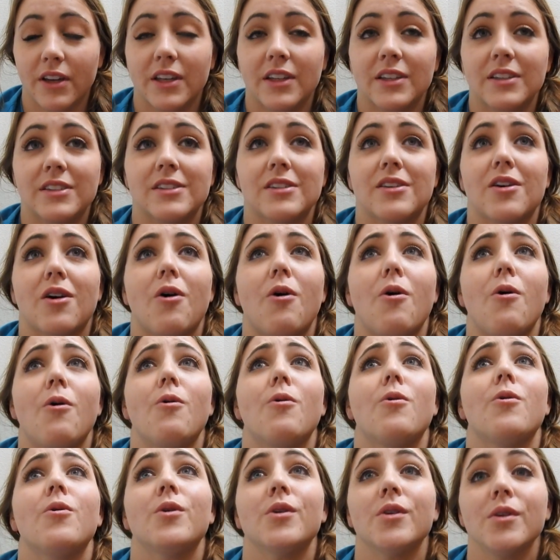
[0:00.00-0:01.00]
Like it's
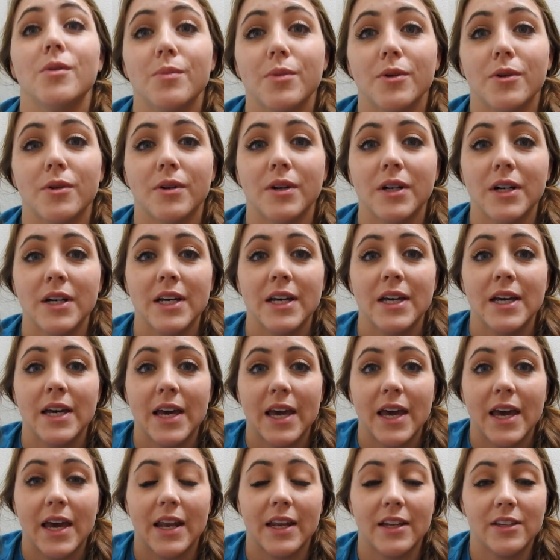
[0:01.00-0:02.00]
horrible.
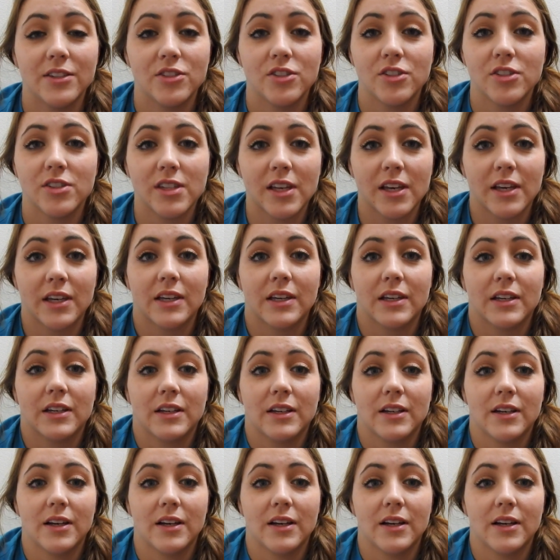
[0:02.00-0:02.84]
And it's just like